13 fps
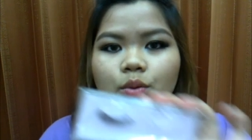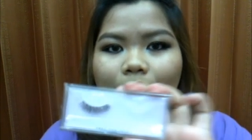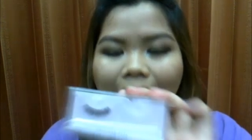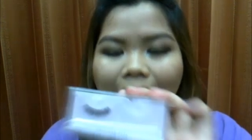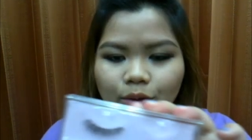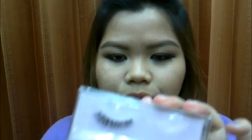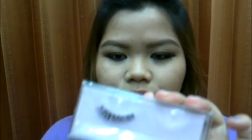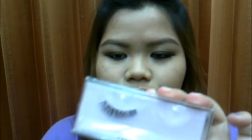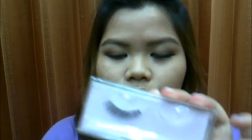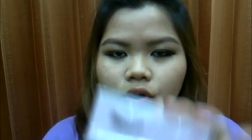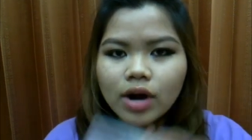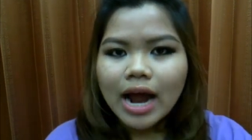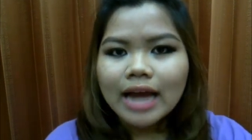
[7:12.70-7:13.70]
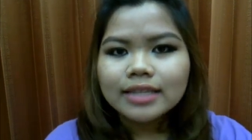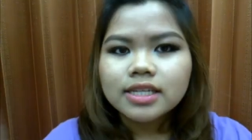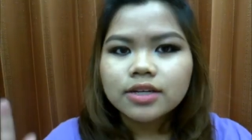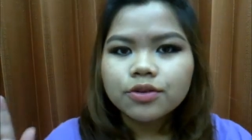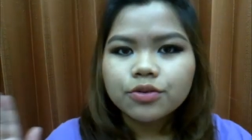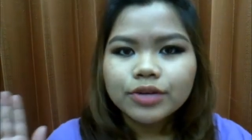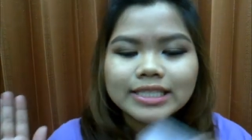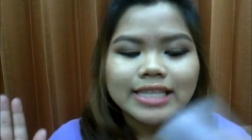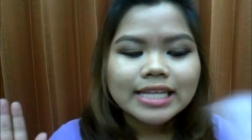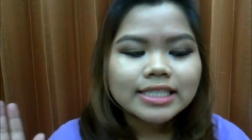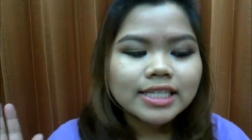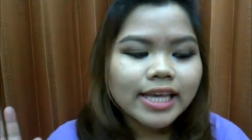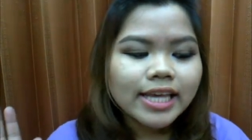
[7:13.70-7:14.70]
around before until
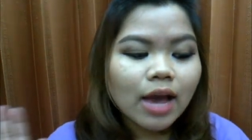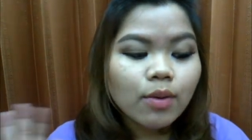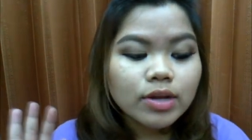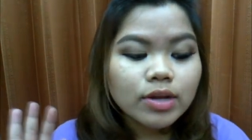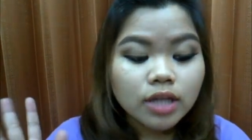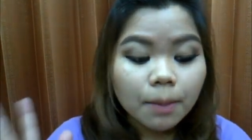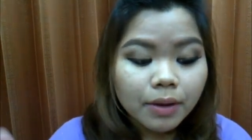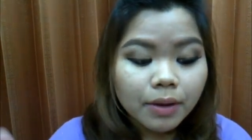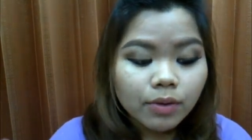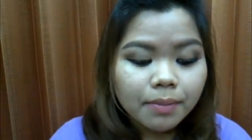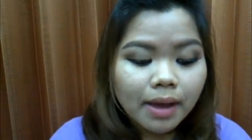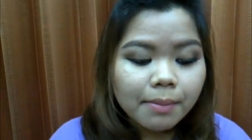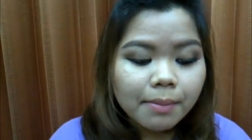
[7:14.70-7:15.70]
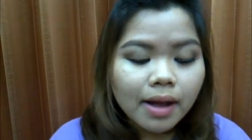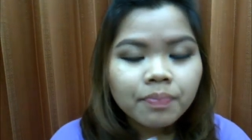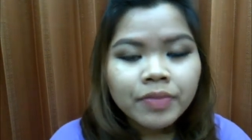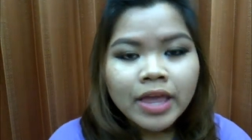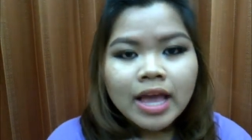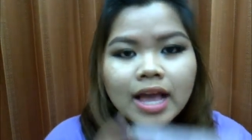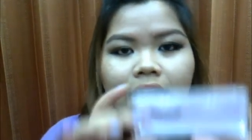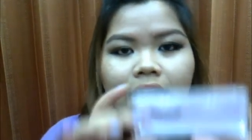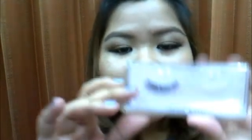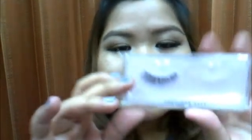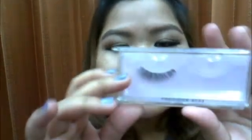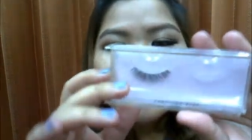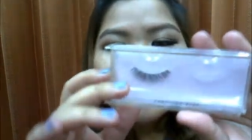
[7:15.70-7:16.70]
recently. I went shopping with my mom
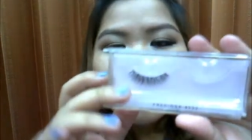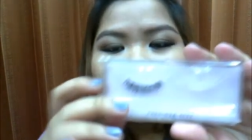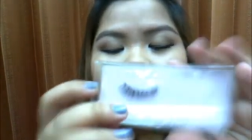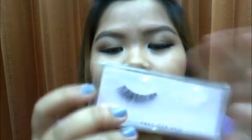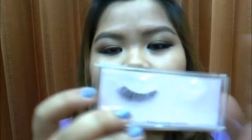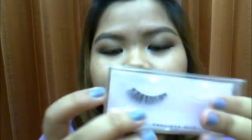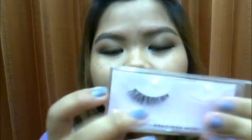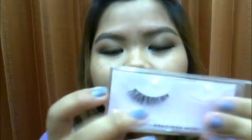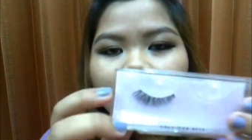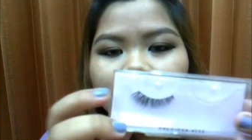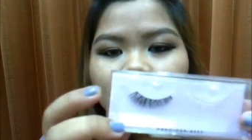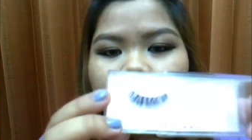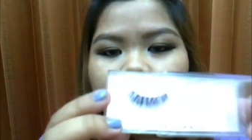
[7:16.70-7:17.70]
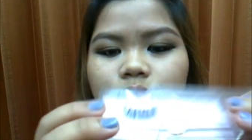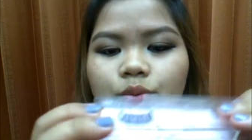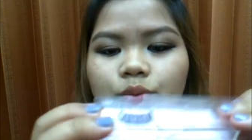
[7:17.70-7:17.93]
and I saw it and I thought it was